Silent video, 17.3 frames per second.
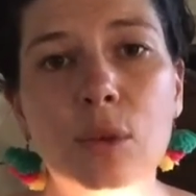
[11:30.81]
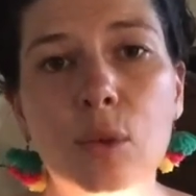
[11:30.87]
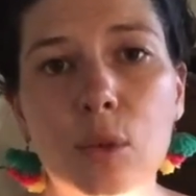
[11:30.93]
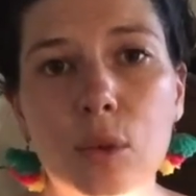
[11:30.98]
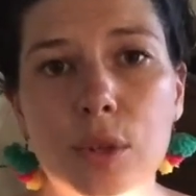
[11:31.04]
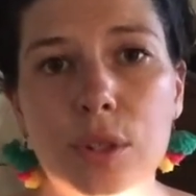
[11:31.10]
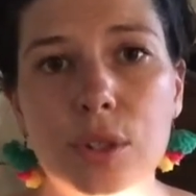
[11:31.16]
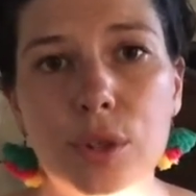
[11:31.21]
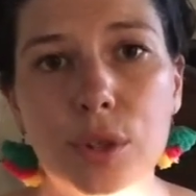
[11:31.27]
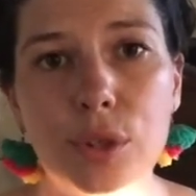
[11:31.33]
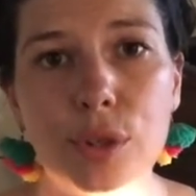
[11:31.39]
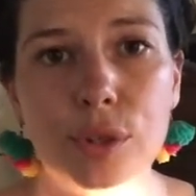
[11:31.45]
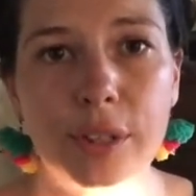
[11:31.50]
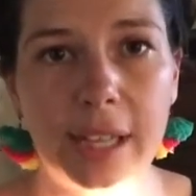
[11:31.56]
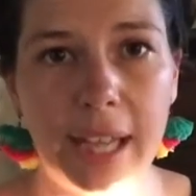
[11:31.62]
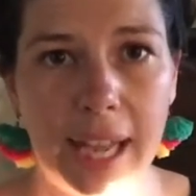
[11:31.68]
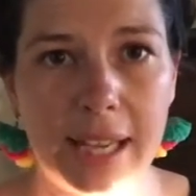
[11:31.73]
order to
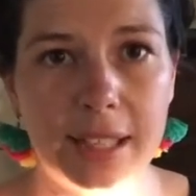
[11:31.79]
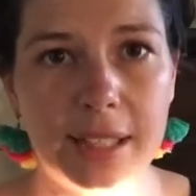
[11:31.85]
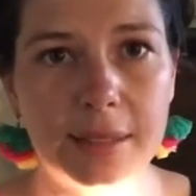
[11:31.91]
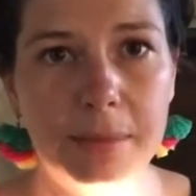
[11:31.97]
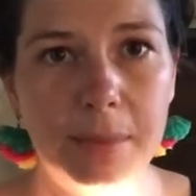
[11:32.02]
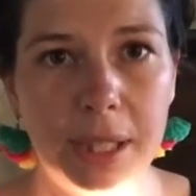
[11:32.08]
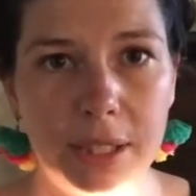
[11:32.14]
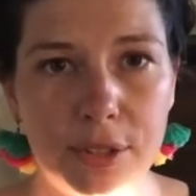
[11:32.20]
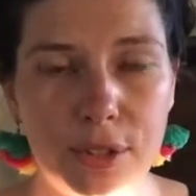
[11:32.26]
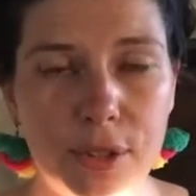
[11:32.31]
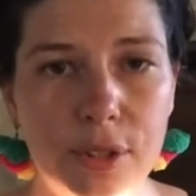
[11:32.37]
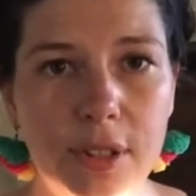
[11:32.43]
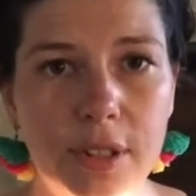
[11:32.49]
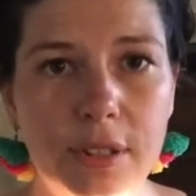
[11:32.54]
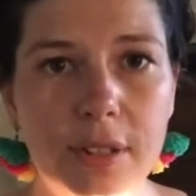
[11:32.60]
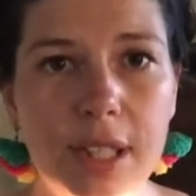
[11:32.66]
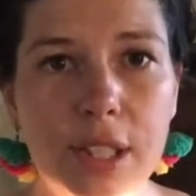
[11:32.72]
create melatonin.